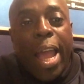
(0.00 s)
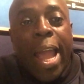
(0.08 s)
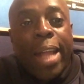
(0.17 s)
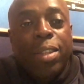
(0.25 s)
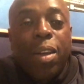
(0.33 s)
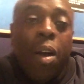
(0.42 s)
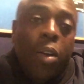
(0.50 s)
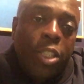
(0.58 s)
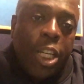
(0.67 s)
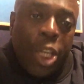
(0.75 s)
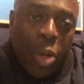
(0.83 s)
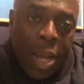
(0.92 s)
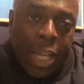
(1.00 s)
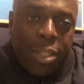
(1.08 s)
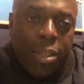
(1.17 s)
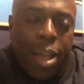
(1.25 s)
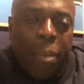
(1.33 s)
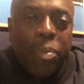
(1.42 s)
and I'll check you next
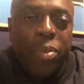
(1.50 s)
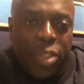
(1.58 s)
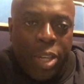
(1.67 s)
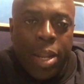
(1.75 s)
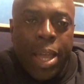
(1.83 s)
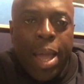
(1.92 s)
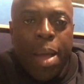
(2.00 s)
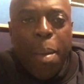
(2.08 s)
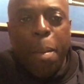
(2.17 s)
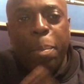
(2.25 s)
time. See you later.